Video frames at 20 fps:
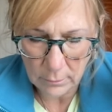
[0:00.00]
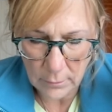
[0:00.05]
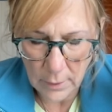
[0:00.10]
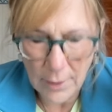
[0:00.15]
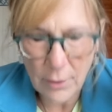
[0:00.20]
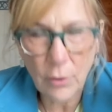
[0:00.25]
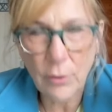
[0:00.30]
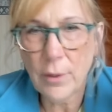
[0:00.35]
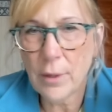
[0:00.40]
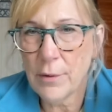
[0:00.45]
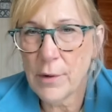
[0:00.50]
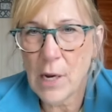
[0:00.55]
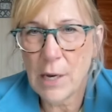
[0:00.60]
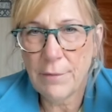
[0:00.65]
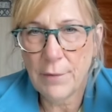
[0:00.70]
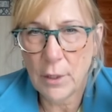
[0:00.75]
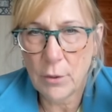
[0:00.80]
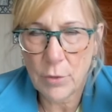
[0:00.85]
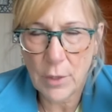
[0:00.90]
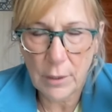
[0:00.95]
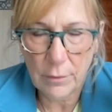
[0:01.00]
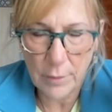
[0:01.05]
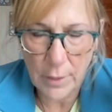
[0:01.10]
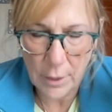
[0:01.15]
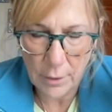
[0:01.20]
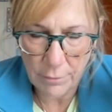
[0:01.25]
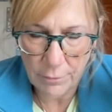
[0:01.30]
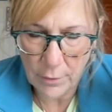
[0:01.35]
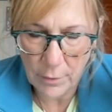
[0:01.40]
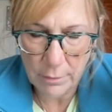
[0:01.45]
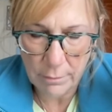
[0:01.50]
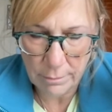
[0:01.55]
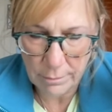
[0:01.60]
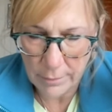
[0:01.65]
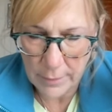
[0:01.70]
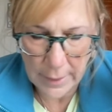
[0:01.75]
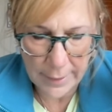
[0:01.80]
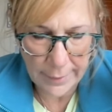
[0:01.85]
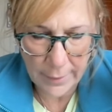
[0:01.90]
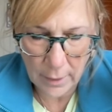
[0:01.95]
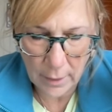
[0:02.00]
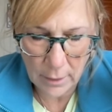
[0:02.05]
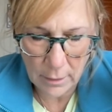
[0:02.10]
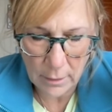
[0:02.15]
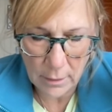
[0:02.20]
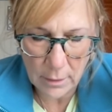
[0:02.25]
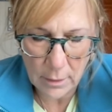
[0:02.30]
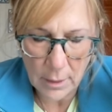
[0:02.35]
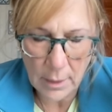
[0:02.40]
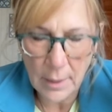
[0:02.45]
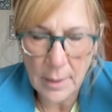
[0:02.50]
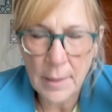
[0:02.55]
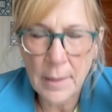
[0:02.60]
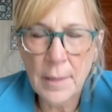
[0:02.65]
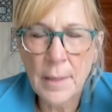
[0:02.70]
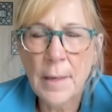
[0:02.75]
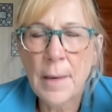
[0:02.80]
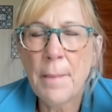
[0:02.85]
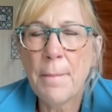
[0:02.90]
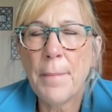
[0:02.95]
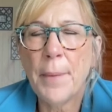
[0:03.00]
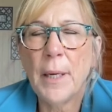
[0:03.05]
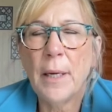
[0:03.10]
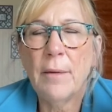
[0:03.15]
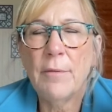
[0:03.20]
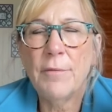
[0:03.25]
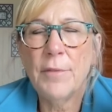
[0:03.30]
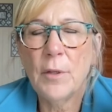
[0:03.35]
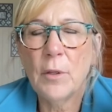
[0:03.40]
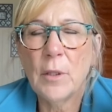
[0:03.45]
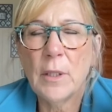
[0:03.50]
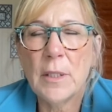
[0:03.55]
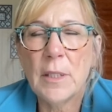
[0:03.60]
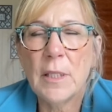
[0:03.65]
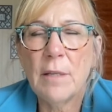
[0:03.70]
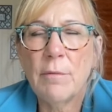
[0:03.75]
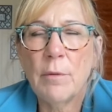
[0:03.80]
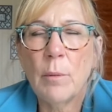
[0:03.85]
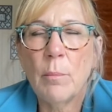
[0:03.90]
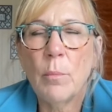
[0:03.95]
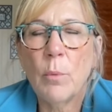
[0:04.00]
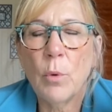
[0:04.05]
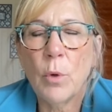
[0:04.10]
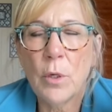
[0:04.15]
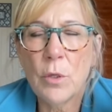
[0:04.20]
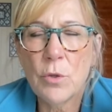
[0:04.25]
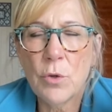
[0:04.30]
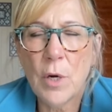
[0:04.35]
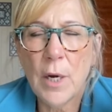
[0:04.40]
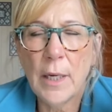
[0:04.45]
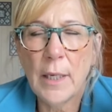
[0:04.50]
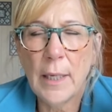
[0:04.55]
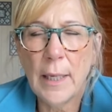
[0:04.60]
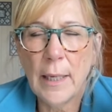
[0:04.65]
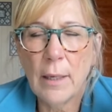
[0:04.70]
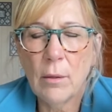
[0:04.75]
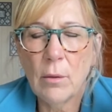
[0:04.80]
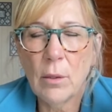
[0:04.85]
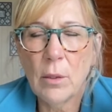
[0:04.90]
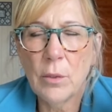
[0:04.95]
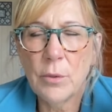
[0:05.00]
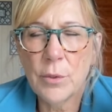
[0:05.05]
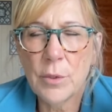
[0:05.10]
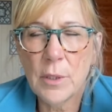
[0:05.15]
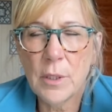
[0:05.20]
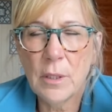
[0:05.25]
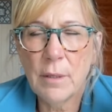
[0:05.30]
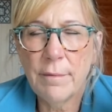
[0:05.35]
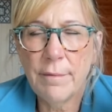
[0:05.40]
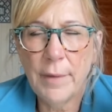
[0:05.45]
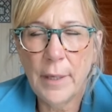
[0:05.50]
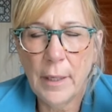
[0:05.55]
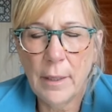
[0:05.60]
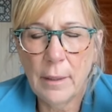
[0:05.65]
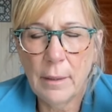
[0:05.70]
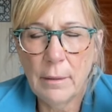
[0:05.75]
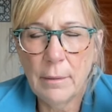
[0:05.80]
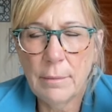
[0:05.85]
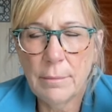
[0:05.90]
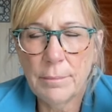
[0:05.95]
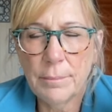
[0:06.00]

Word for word: I know they're having drought there for decades, but I feel it's even more dry now close to Nevada.